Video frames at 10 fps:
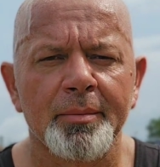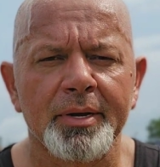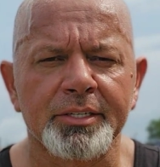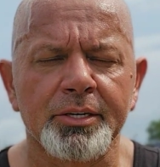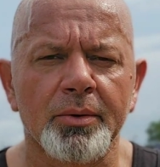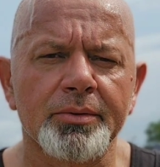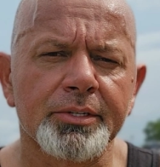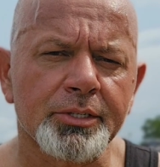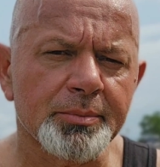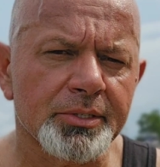And so the
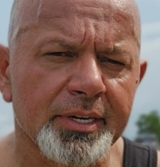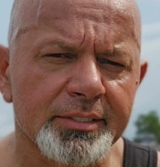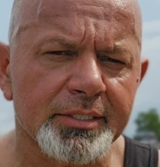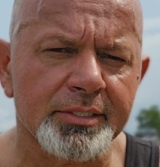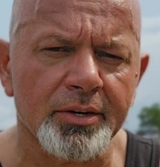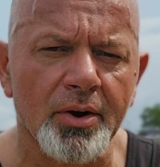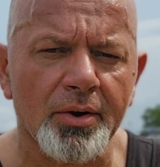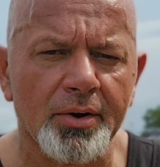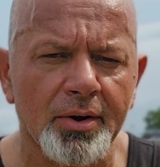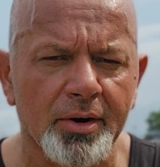scripture tells us to
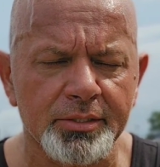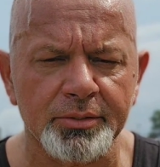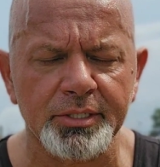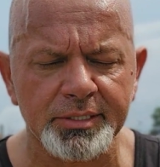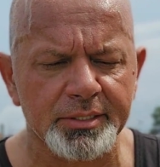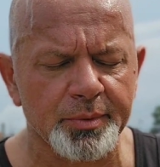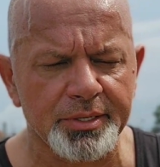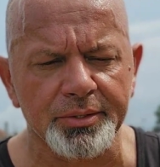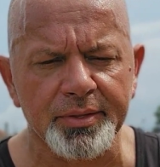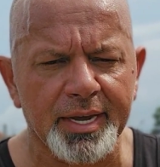guard our heart. So just as we
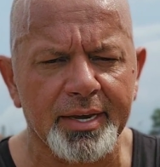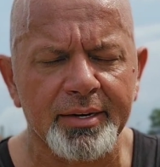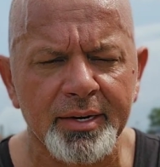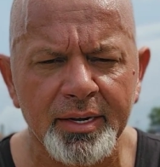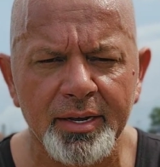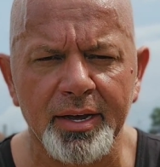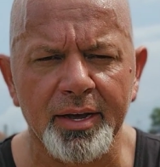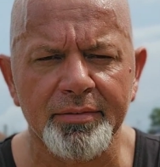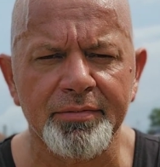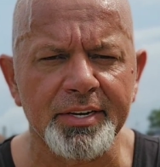do
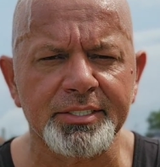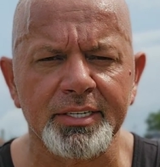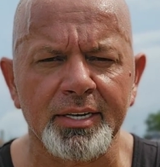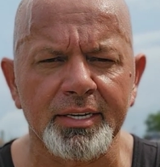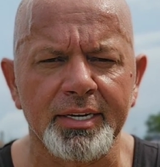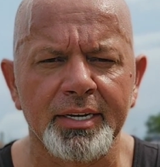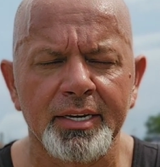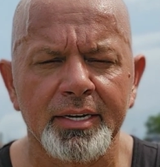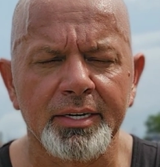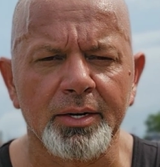that physically,
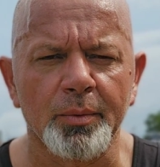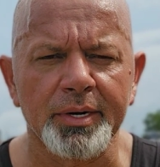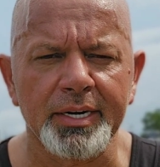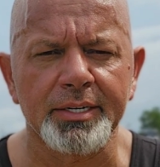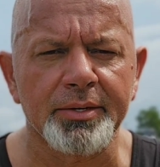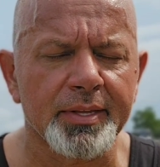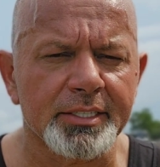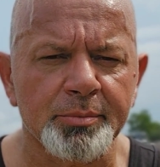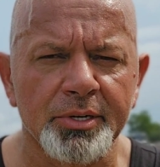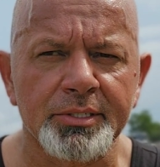you know, we need to do
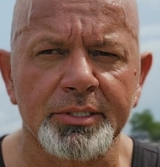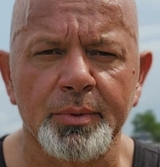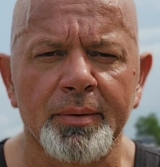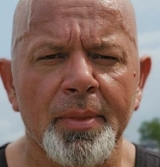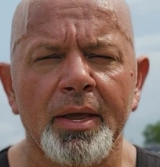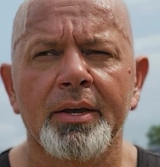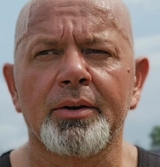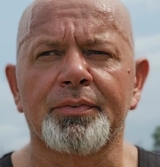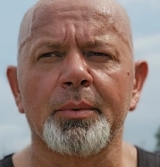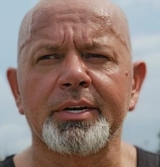that spiritually as well. You
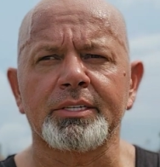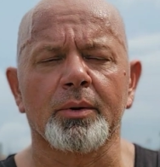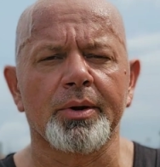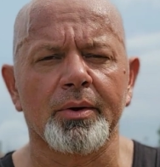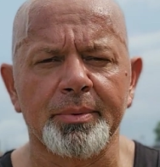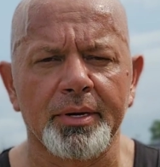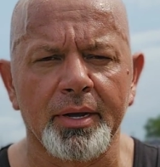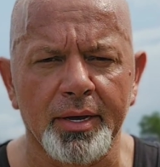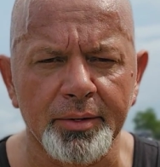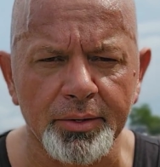know, a few weeks ago, we were up in
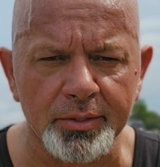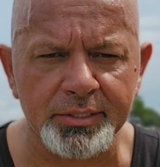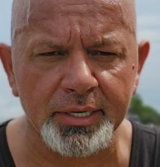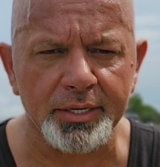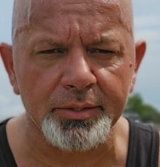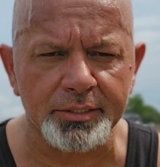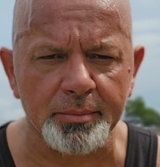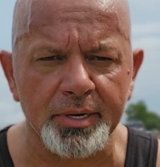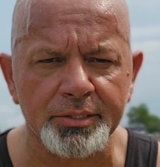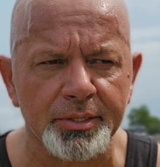New York City doing
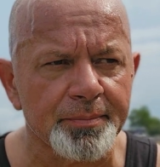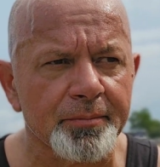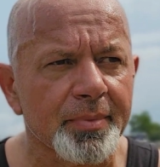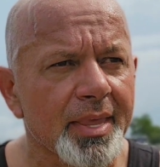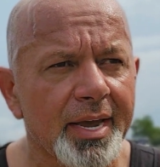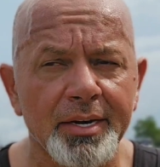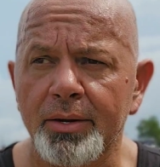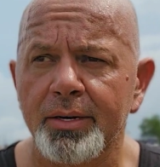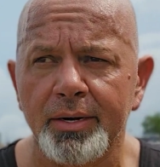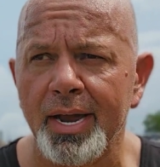some ministry. And, you
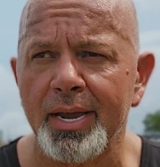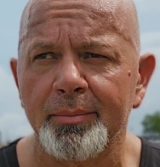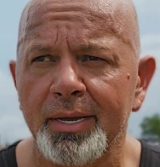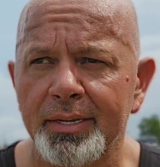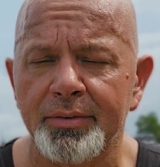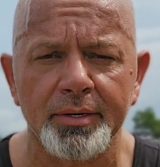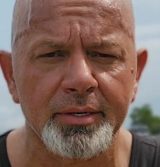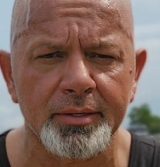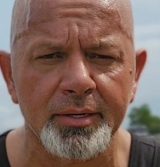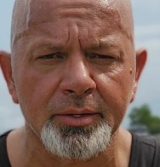know, here I am. I live
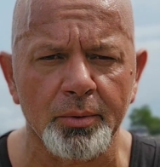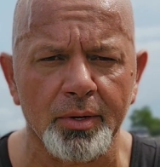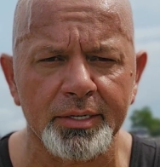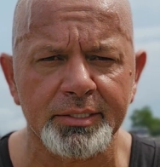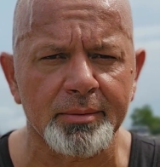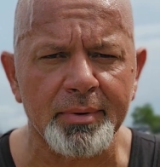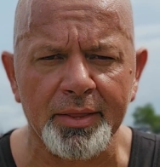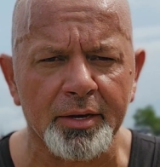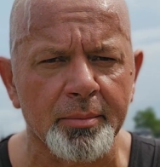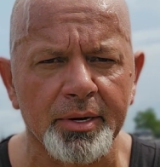in New Orleans, out
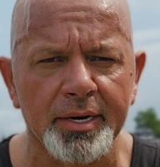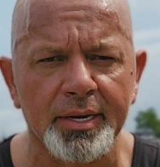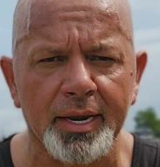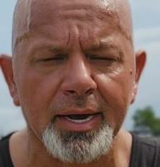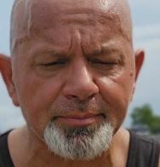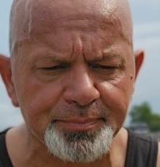in the community a lot.